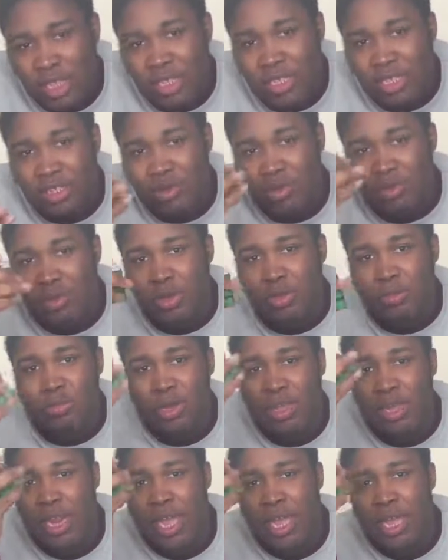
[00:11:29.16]
This is me
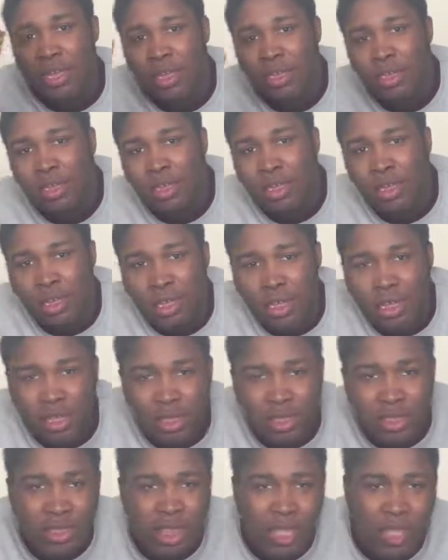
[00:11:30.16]
be like
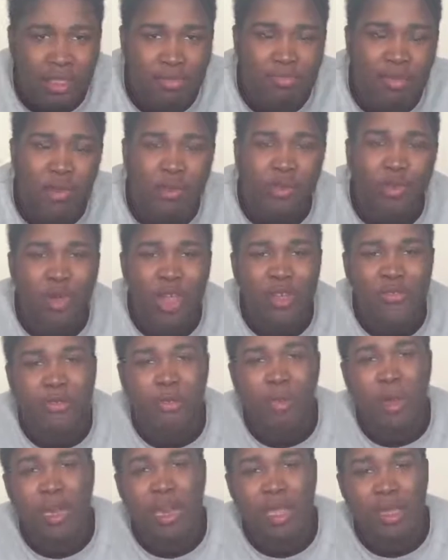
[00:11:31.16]
next month waiting for
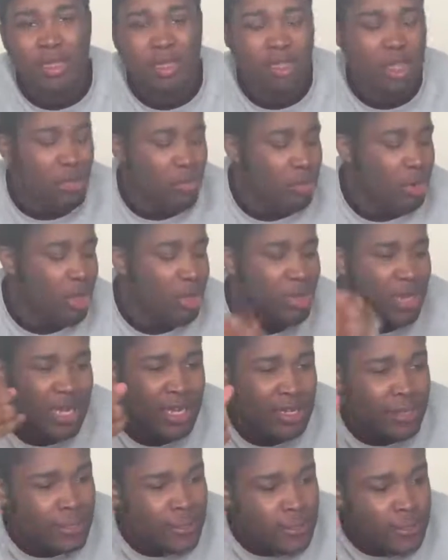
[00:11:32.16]
my next Nerd Block. I'll be
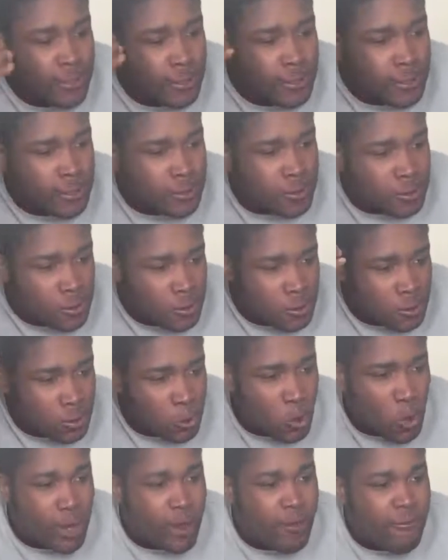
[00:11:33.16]
like,
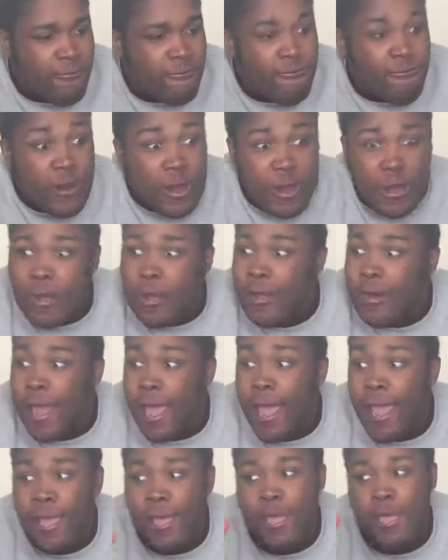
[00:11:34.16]
where the f are
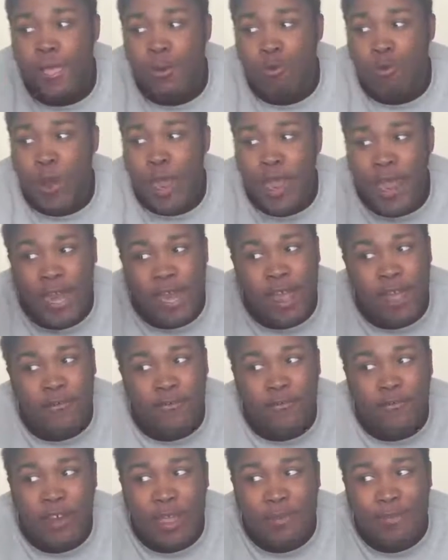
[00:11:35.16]
they? Where the
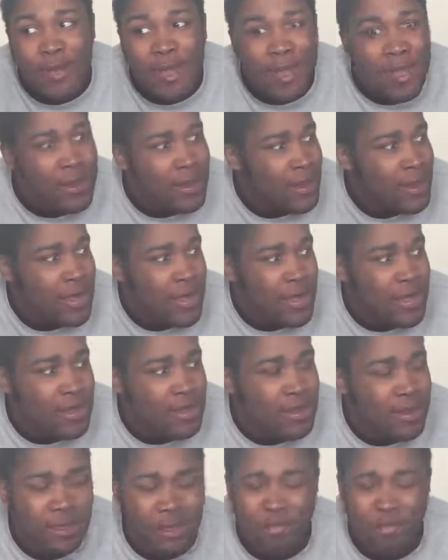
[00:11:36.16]
flip are they?